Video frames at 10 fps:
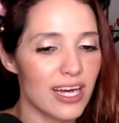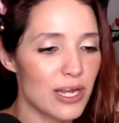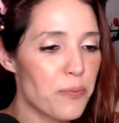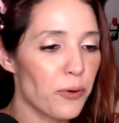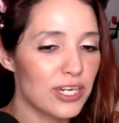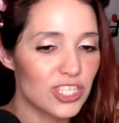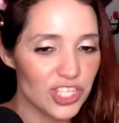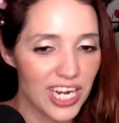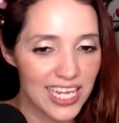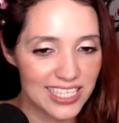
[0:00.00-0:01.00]

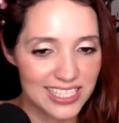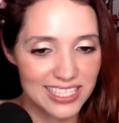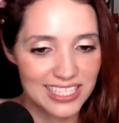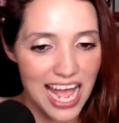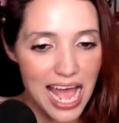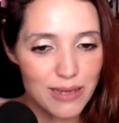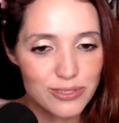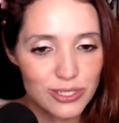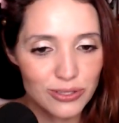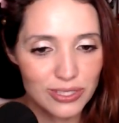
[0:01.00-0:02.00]
appreciated.
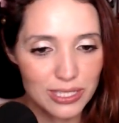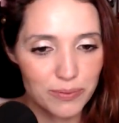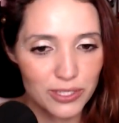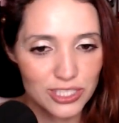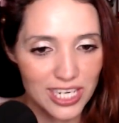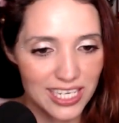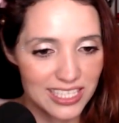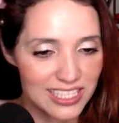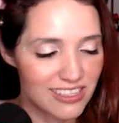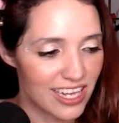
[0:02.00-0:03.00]
Absolutely
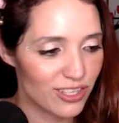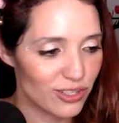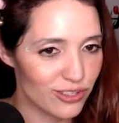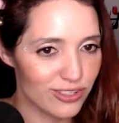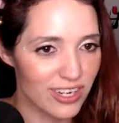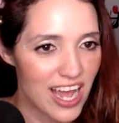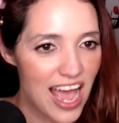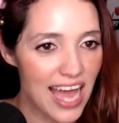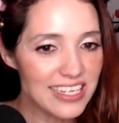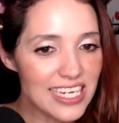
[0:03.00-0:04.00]
appreciated. Thank you.
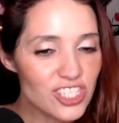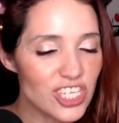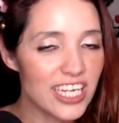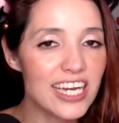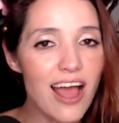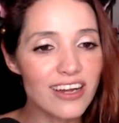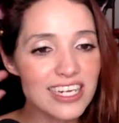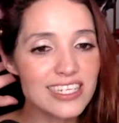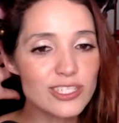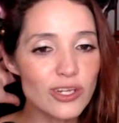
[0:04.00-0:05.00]
And yes, check it out. It
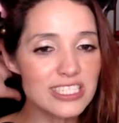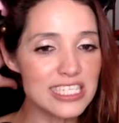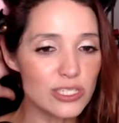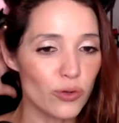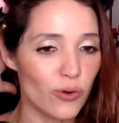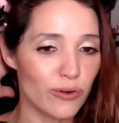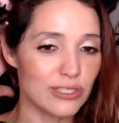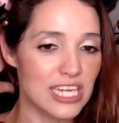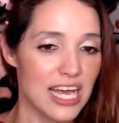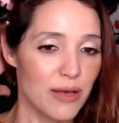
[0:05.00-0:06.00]
is on
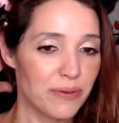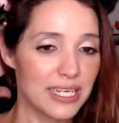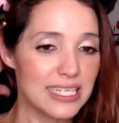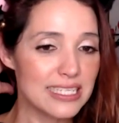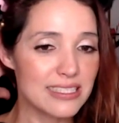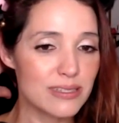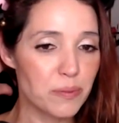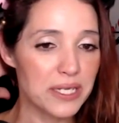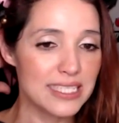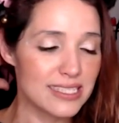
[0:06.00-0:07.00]
Discord. Please,
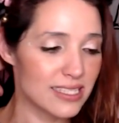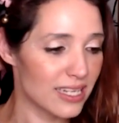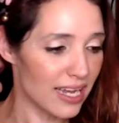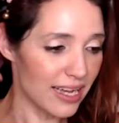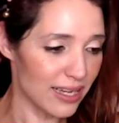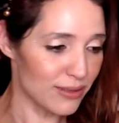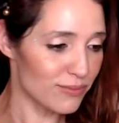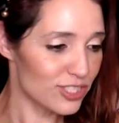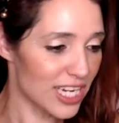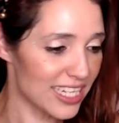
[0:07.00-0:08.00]
please um
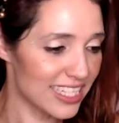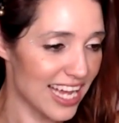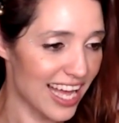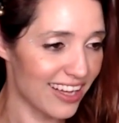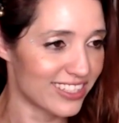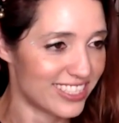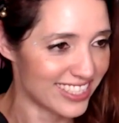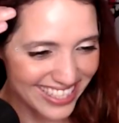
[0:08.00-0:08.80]
check it out.